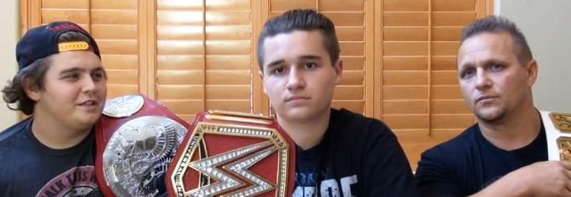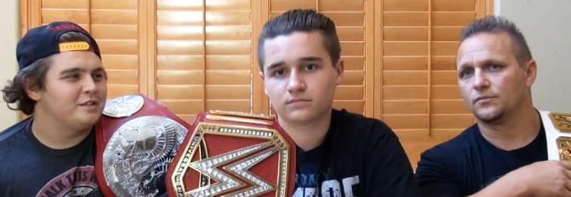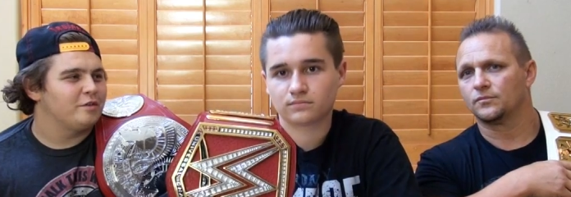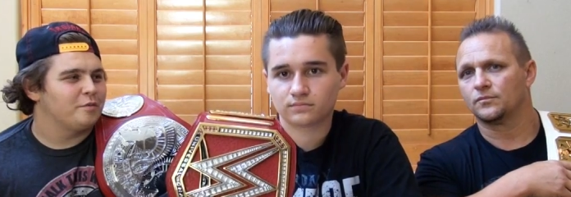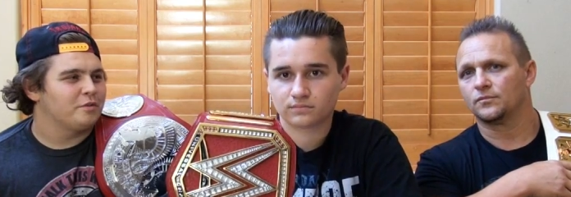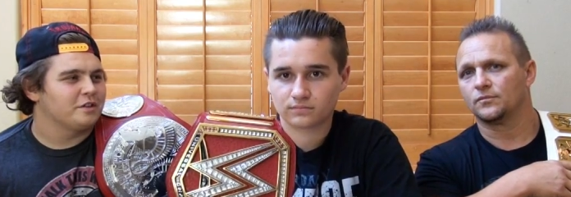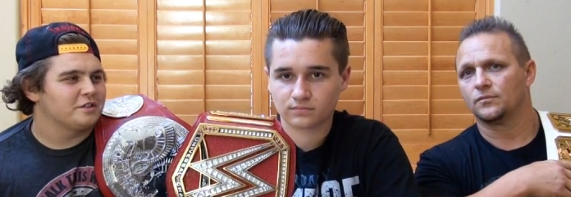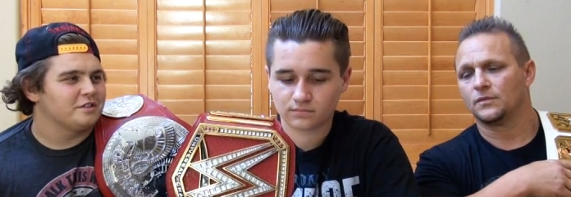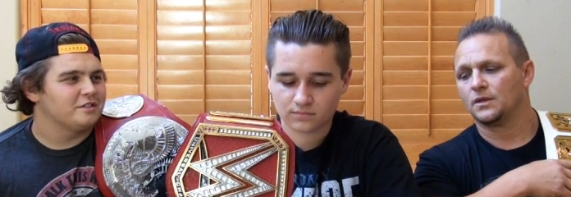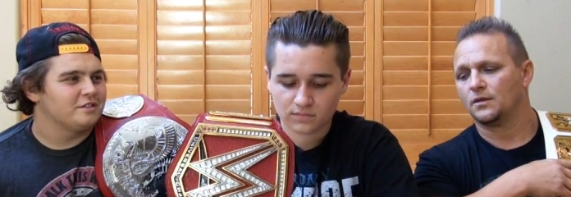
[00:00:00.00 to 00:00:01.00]
Speaker 1: need to do our
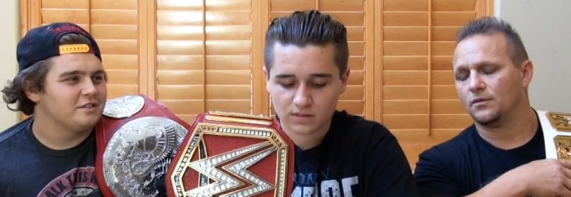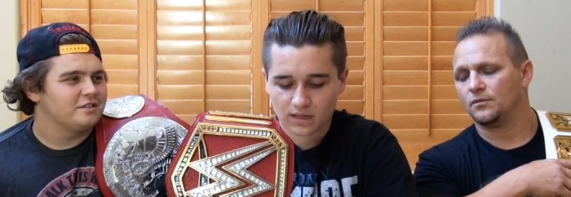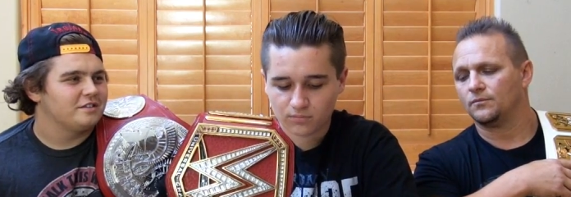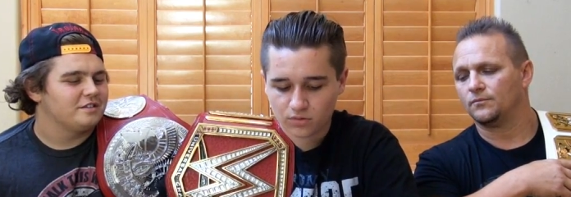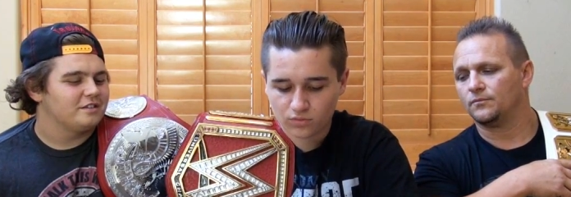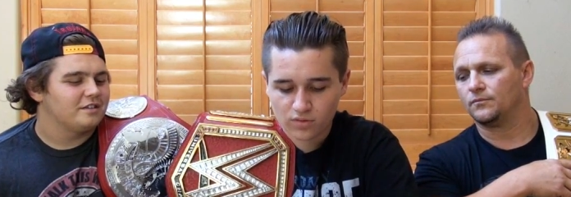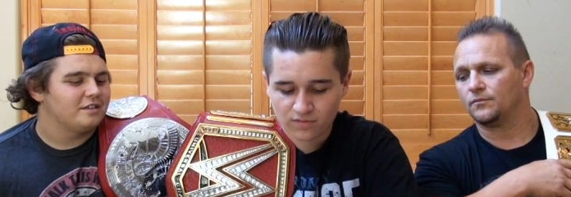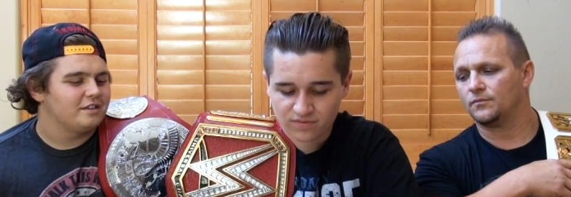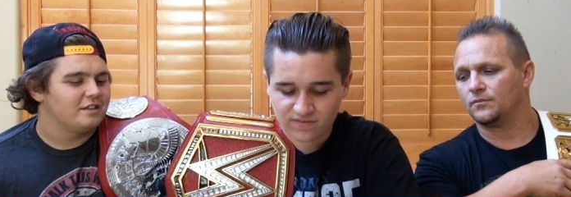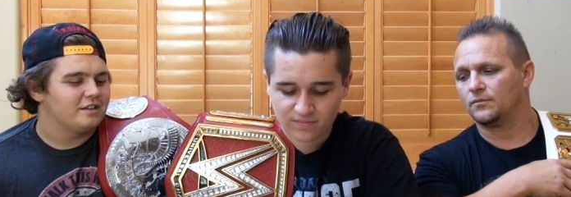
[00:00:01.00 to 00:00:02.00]
predictions.
Speaker 2: I'm going
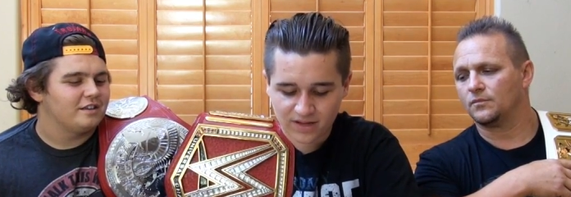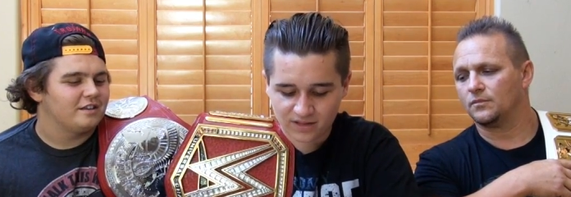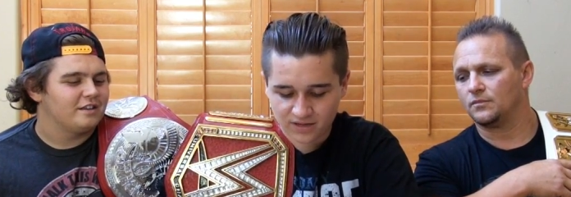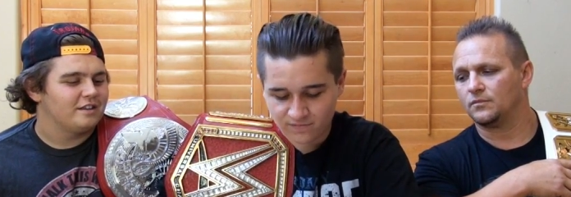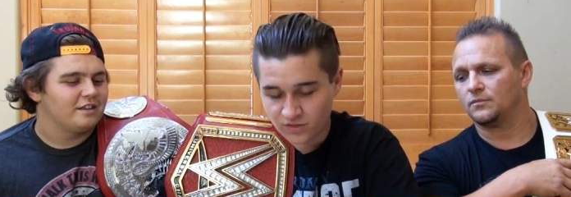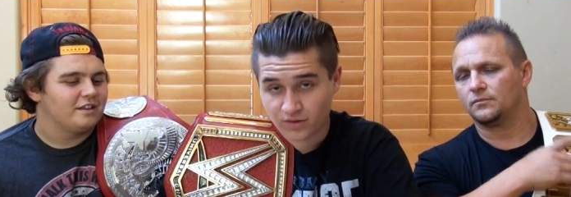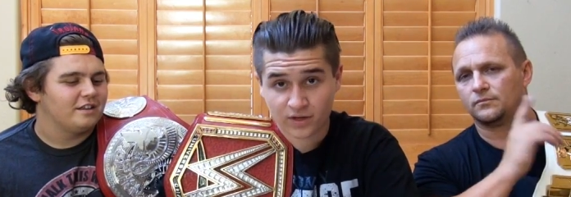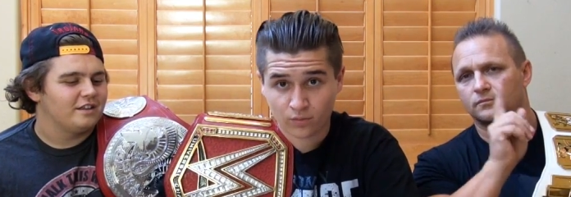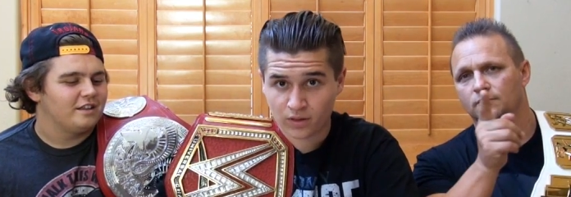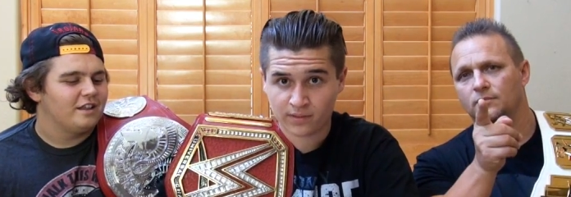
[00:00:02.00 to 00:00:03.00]
with Finn Balor, even though I
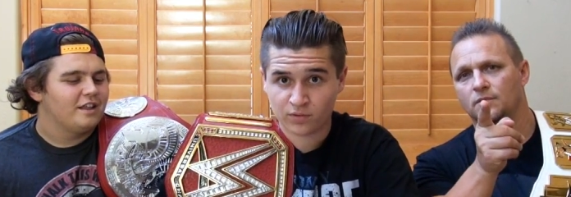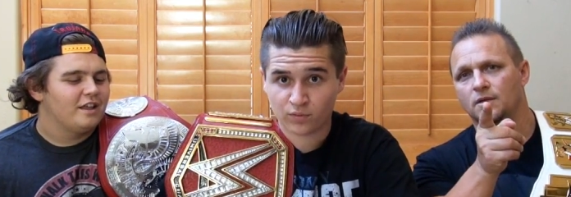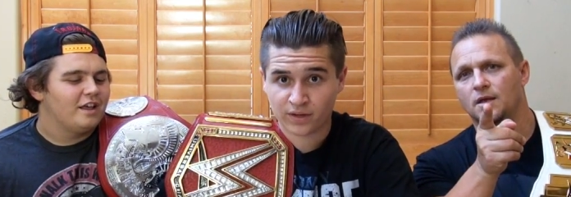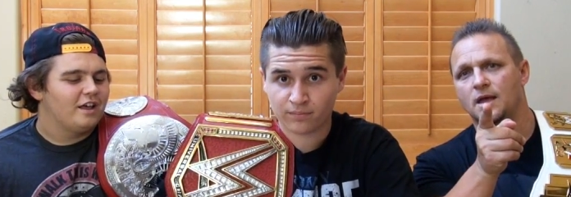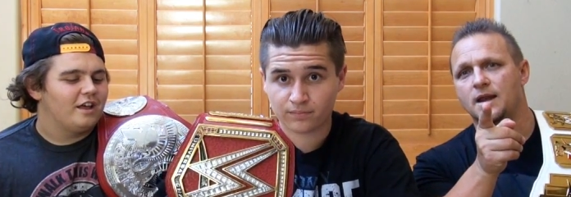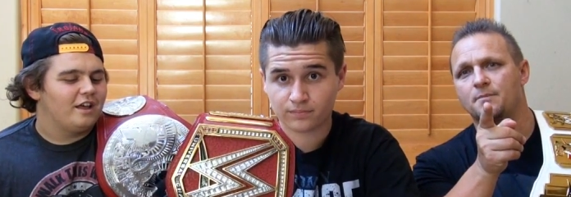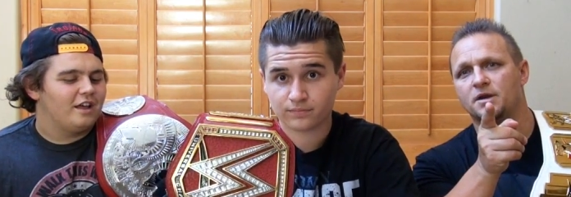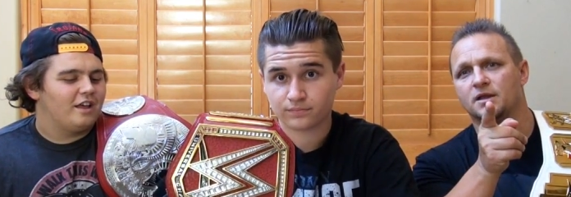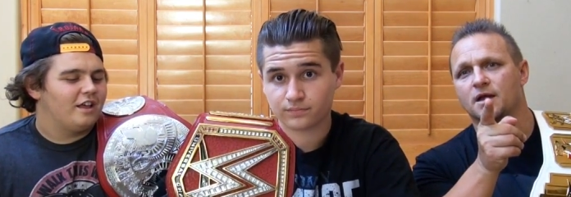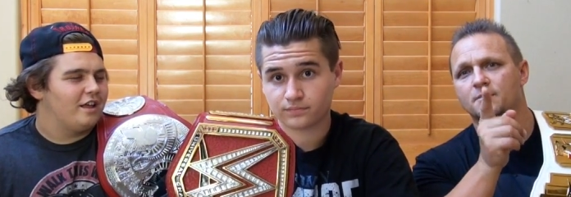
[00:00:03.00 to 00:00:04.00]
don't want him to win.
Speaker 3: And I'm
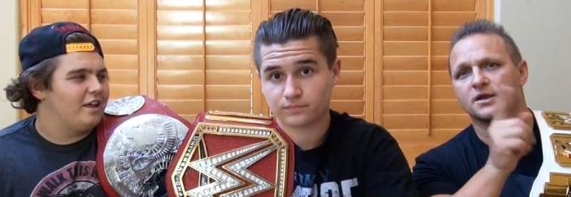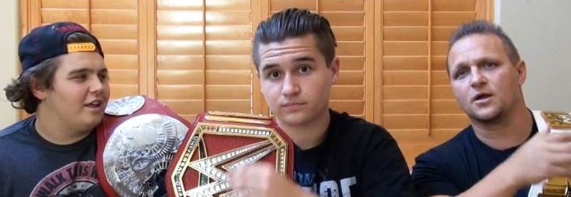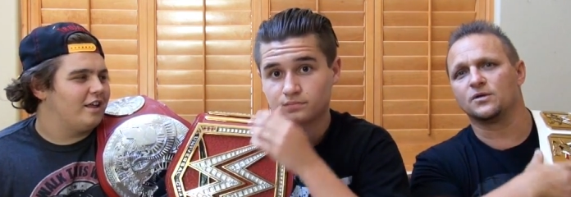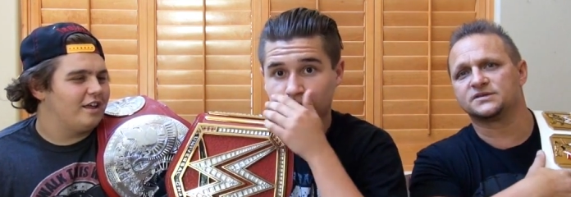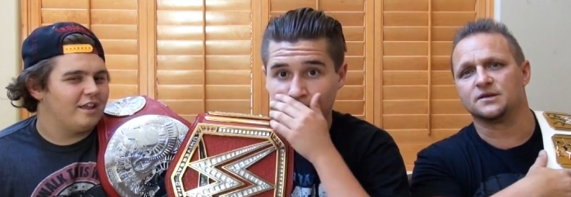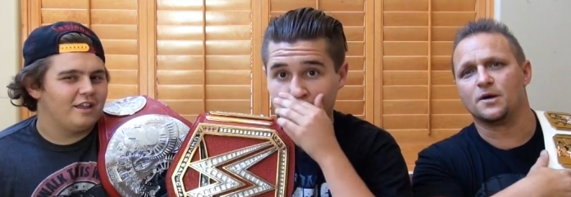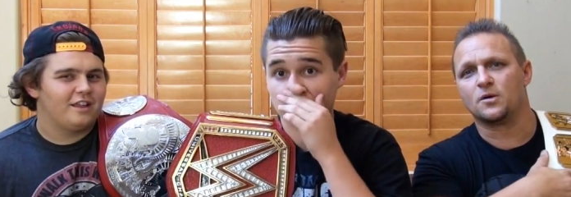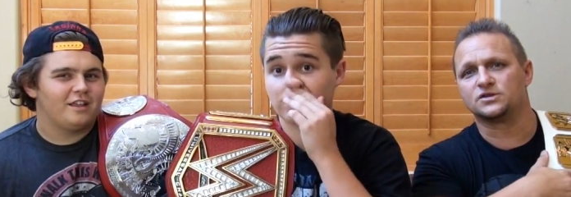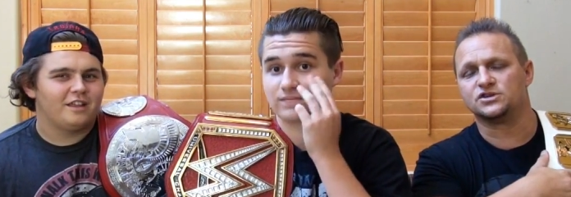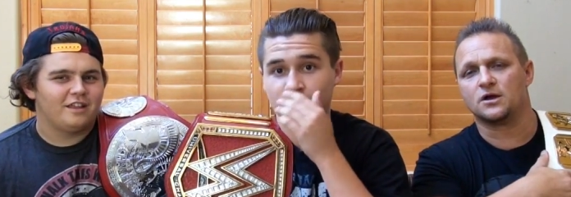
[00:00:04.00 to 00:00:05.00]
gonna go with
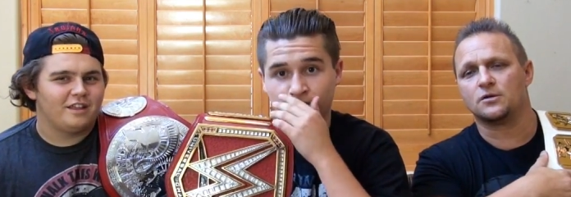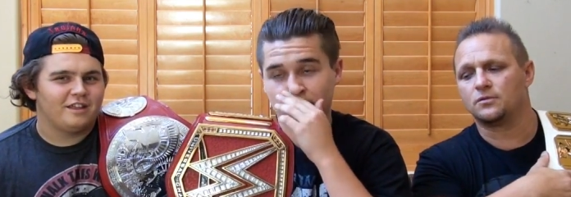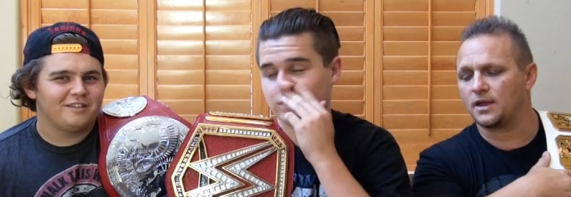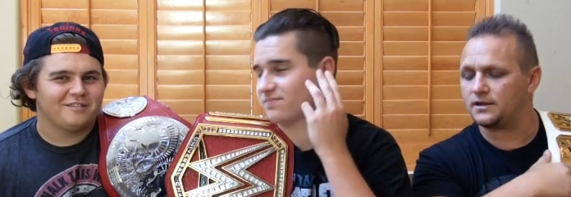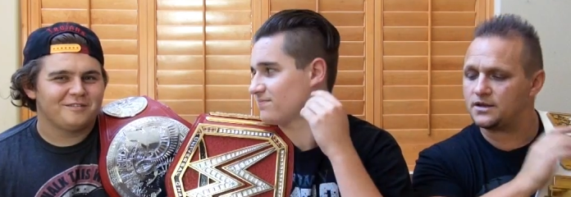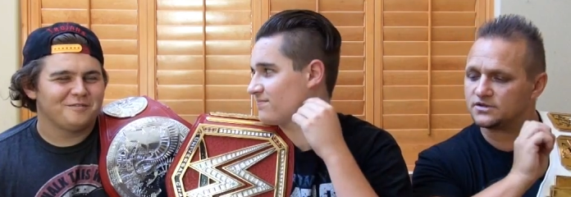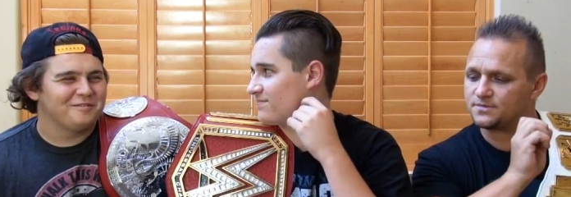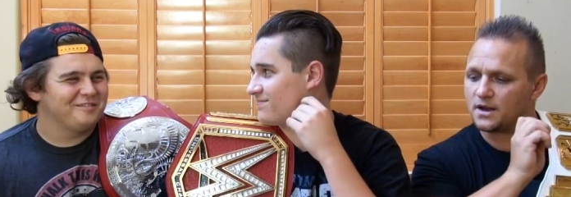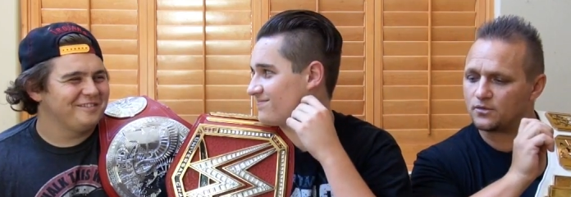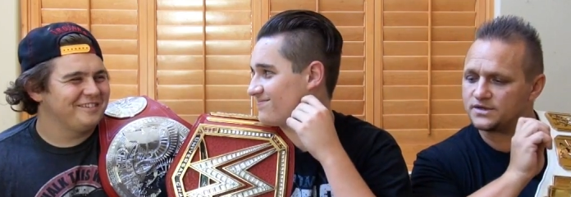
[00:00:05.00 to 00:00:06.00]
Samoa Joe, and
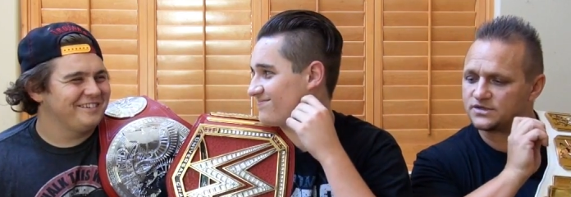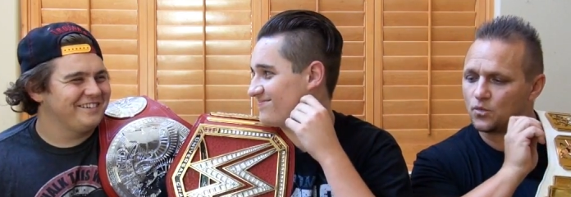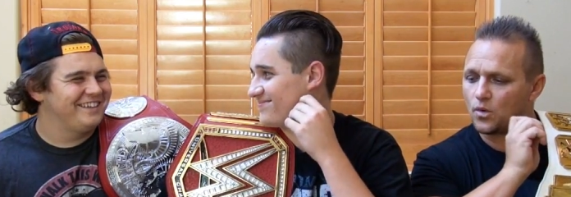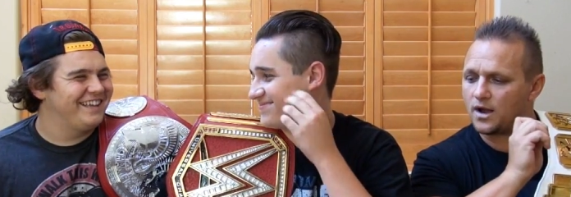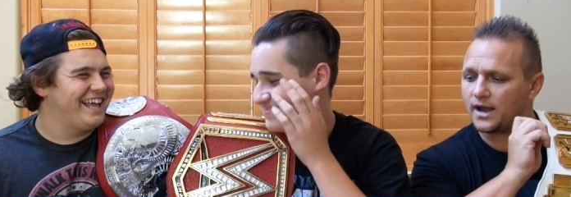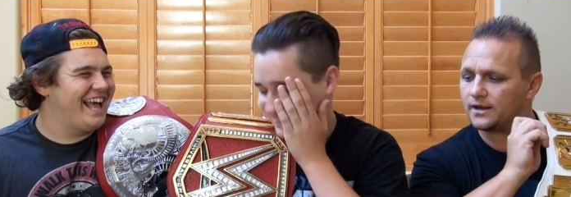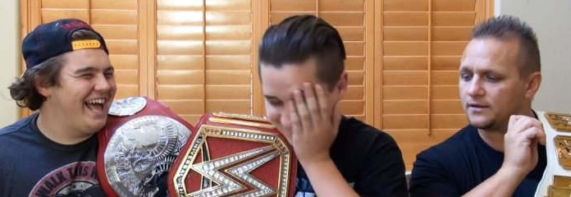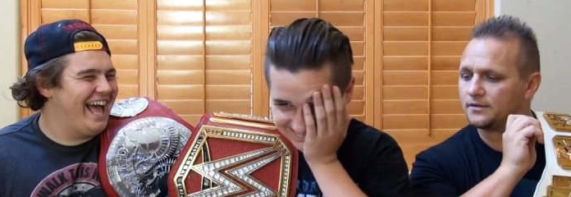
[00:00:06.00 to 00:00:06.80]
here's my reason why.